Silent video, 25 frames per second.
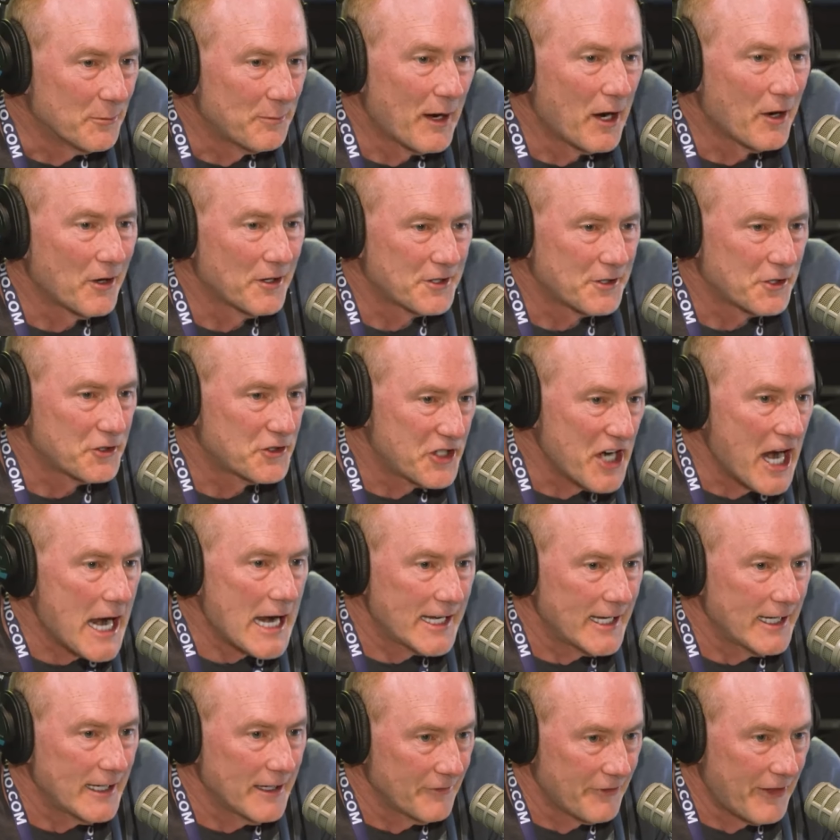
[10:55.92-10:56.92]
your parents are
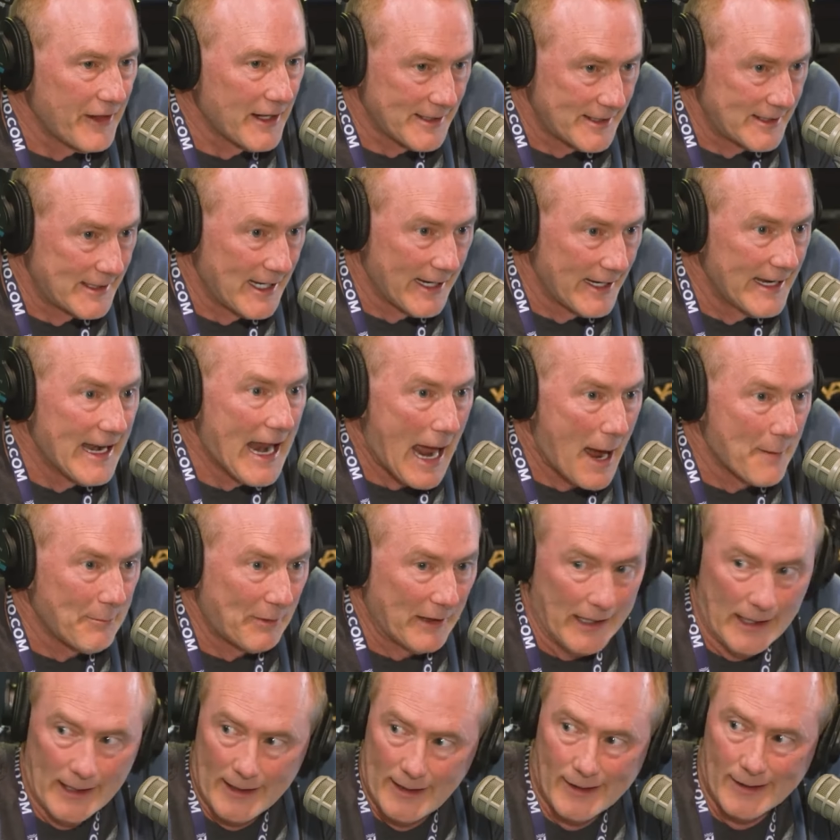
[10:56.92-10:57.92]
janky if that didn't
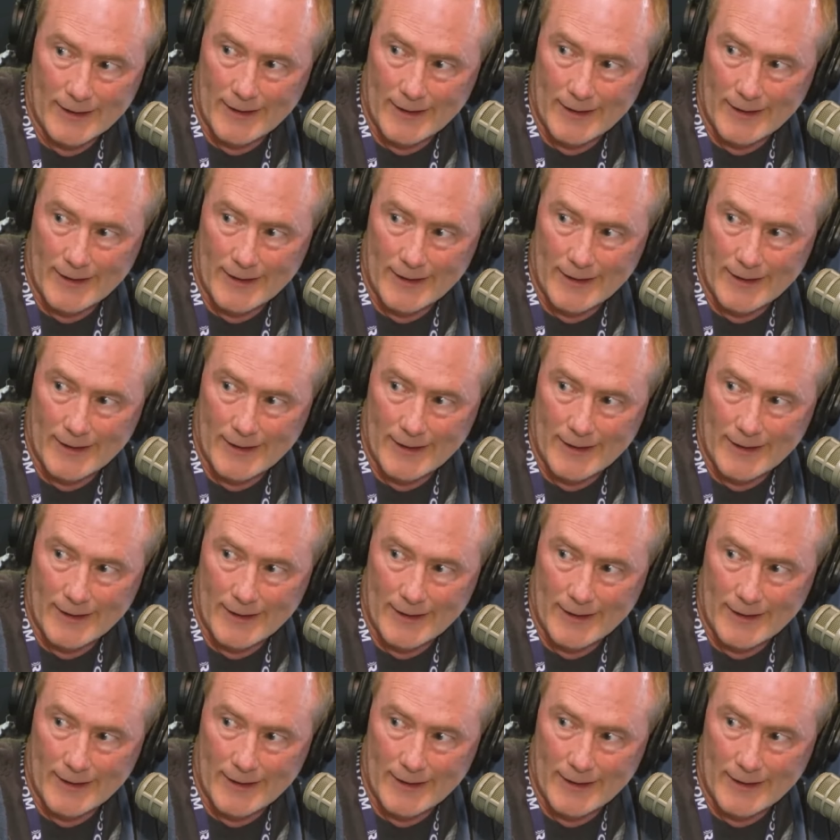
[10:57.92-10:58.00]
happen.